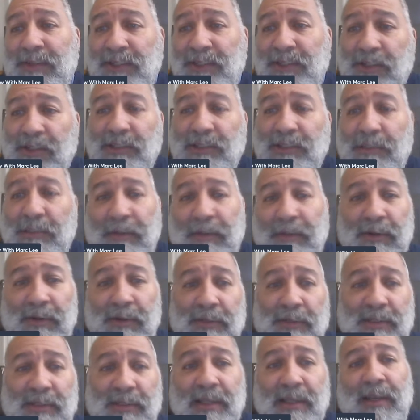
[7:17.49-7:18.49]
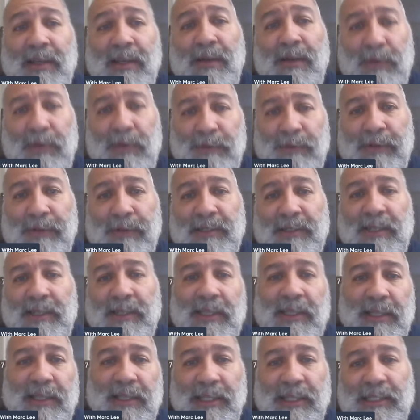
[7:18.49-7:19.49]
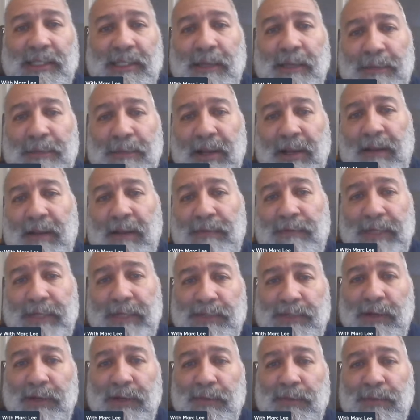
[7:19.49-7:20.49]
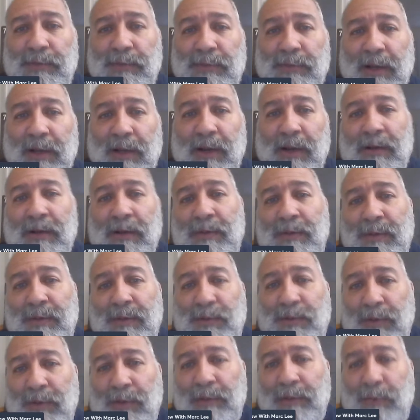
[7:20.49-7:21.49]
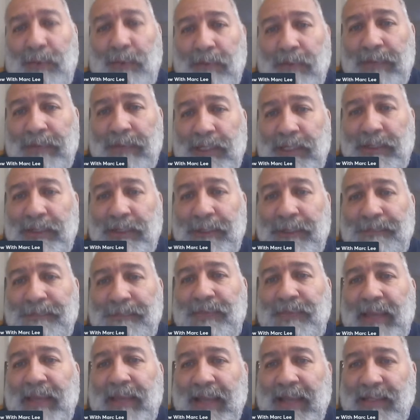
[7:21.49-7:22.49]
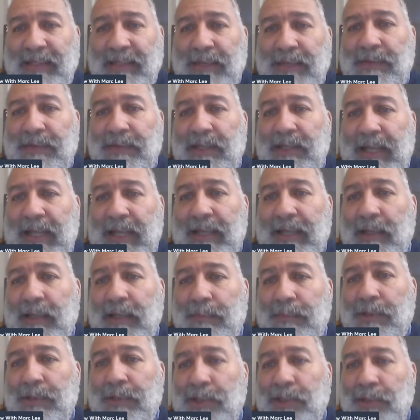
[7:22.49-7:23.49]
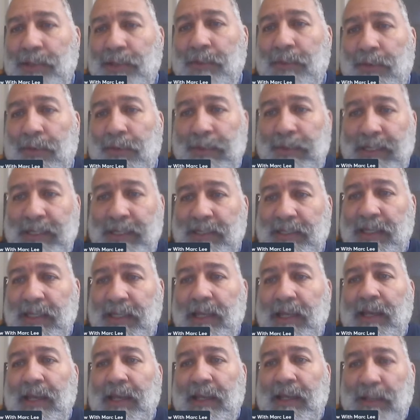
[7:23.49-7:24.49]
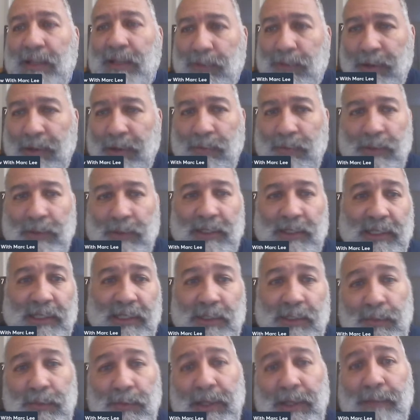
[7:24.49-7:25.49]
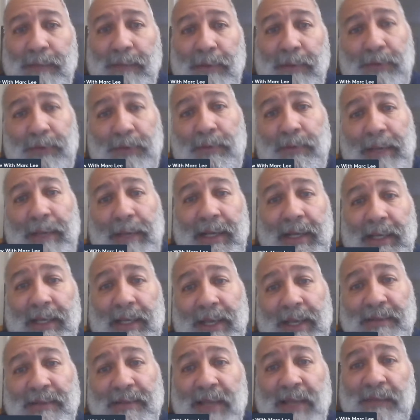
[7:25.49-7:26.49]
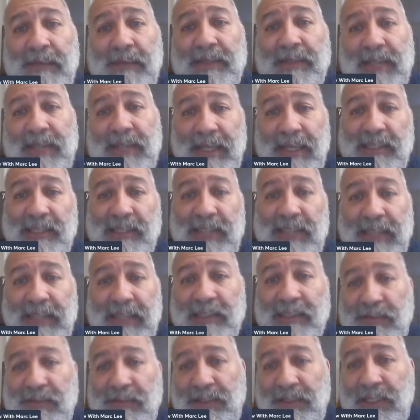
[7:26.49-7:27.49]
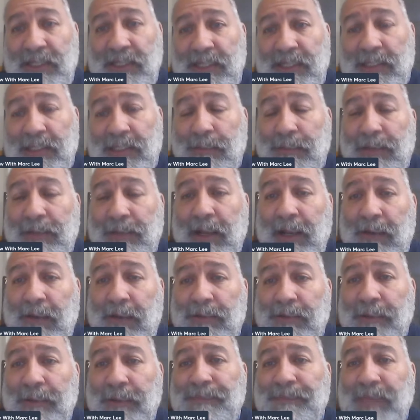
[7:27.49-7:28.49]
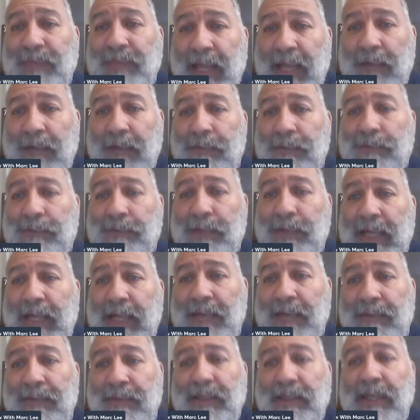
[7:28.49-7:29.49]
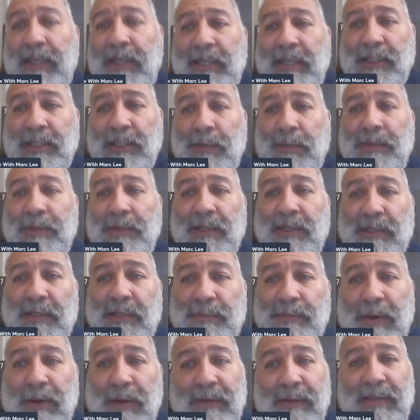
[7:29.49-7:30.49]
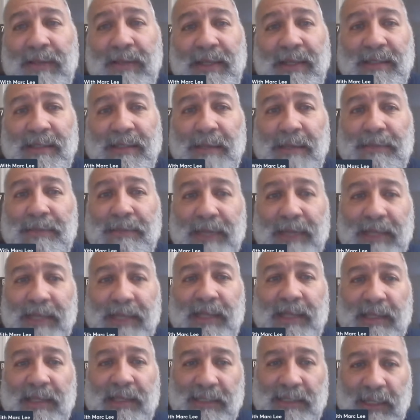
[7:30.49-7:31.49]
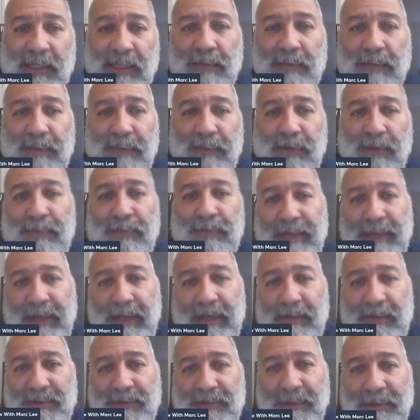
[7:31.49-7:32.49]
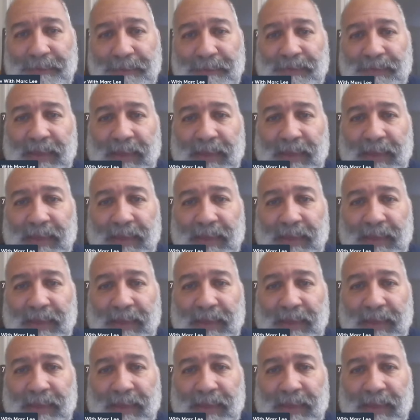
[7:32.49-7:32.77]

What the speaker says: The Jersey Ballers would virtually clinch a playoff victory or with one more victory and definitely lock it up with 2 more wins. The Great One needs to win both remaining games to have a slight chance of sneaking into the playoffs. Alpha for Life is hoping to spark things up in the Sucker Bowl playoffs.